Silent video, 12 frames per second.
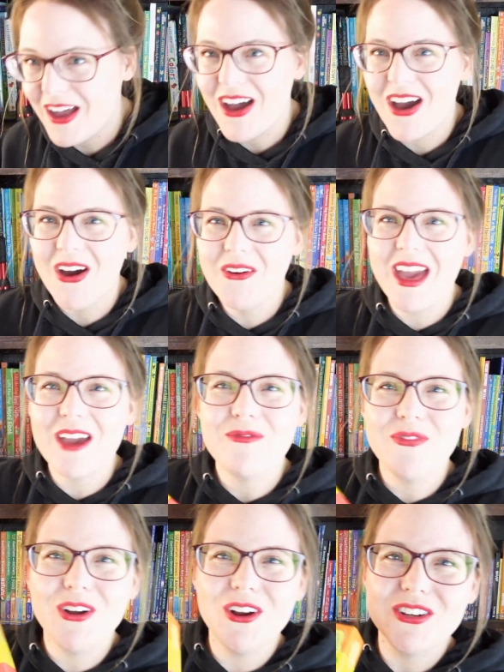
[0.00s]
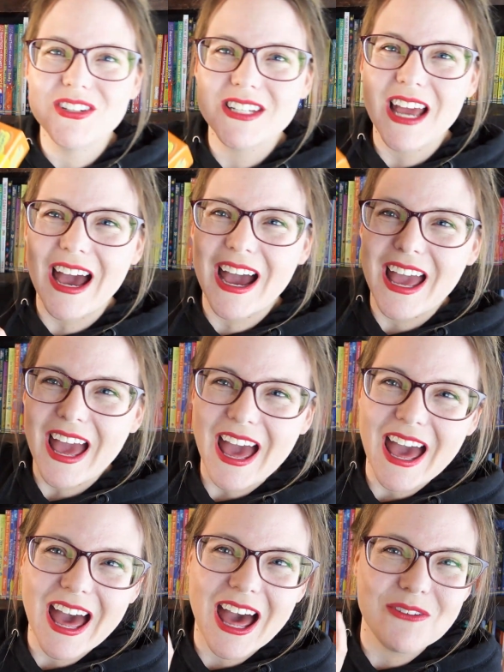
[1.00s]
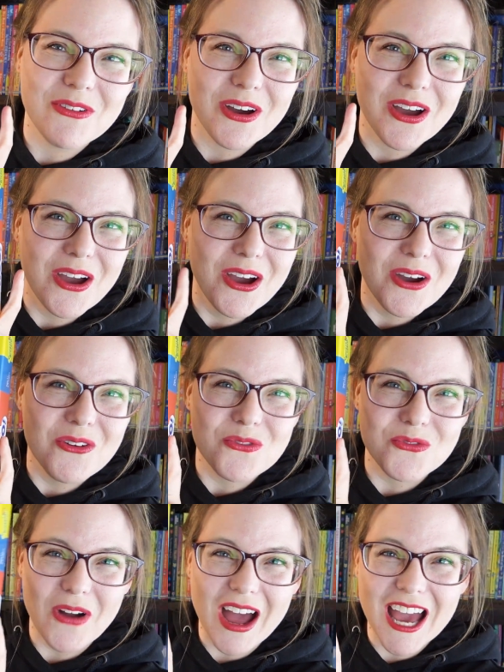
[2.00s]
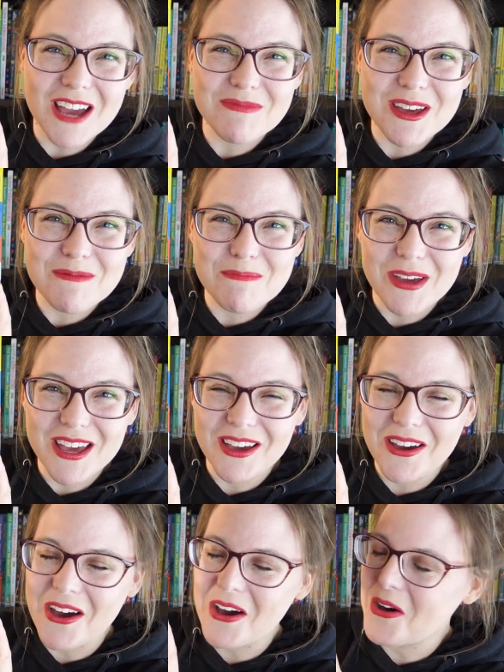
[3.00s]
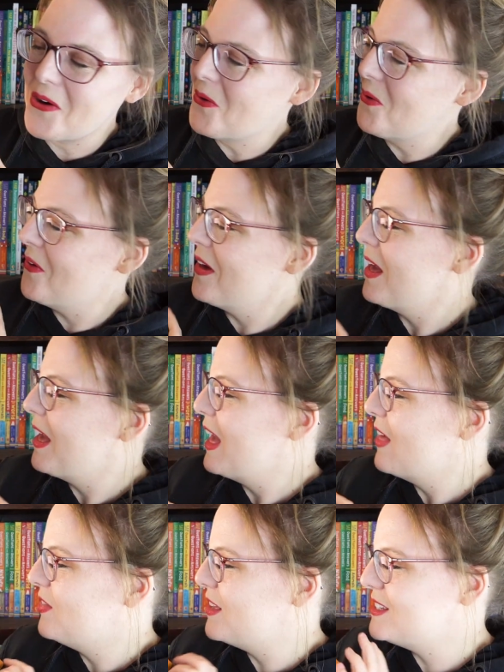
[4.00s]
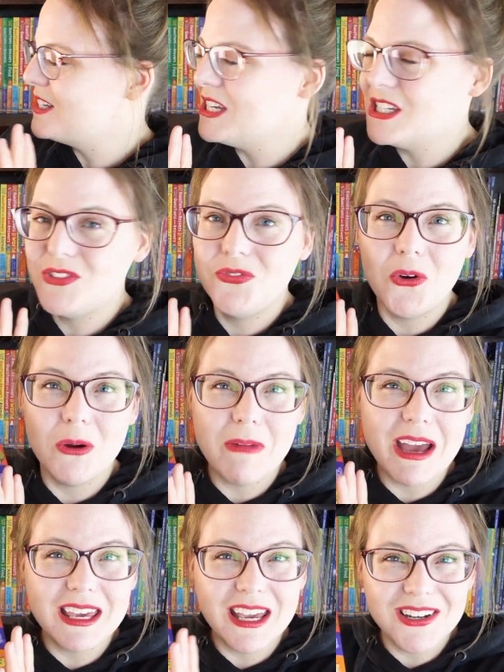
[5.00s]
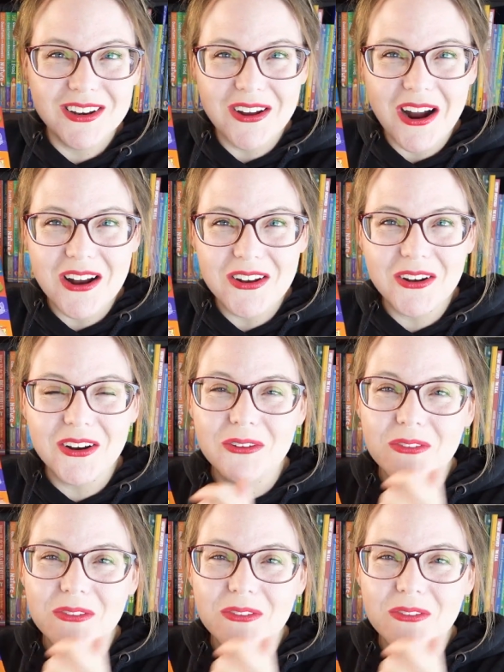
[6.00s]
Okay, first I have Rhyming Bingo. This is for my kindergartner.